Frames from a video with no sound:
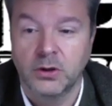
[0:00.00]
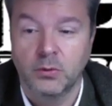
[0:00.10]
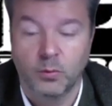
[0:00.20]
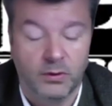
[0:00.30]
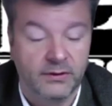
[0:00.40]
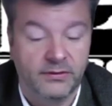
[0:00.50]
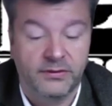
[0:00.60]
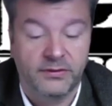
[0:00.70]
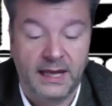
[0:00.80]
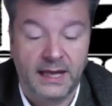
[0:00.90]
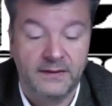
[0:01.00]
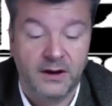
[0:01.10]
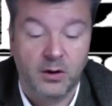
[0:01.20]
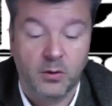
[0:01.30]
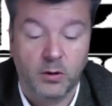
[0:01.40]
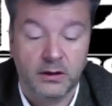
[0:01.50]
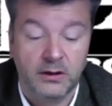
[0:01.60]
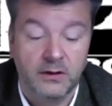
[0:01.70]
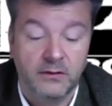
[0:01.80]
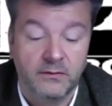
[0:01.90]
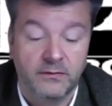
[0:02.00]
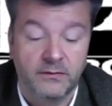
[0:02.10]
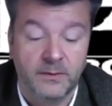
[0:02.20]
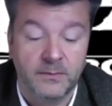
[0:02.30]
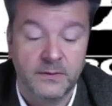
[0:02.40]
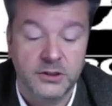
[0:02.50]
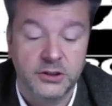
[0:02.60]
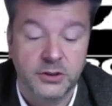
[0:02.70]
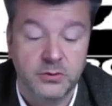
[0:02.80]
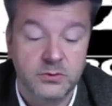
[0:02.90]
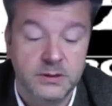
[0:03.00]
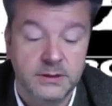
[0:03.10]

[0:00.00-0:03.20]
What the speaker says: with the artwork from the show.